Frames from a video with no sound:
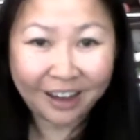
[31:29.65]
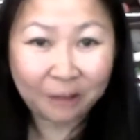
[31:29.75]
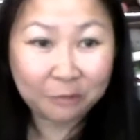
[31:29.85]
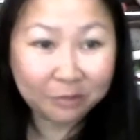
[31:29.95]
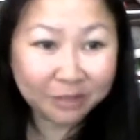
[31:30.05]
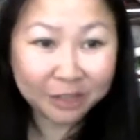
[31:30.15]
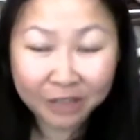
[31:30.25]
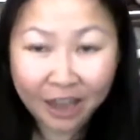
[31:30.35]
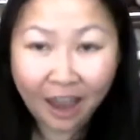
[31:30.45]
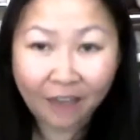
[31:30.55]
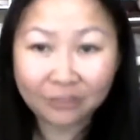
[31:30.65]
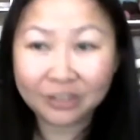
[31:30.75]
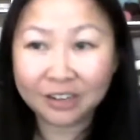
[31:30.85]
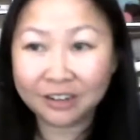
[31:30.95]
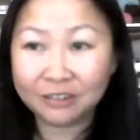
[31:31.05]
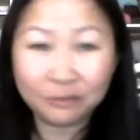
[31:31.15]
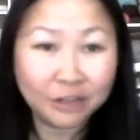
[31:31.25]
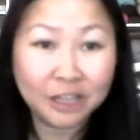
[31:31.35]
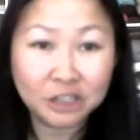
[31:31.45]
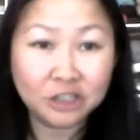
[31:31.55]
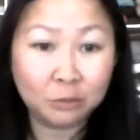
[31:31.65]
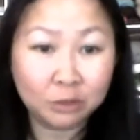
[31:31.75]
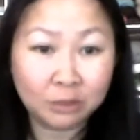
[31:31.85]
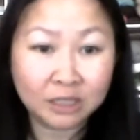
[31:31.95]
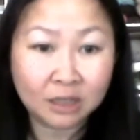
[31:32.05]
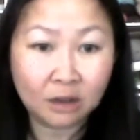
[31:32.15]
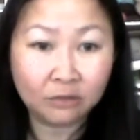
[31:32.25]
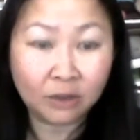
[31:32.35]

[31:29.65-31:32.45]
I'm literally having a relationship with myself.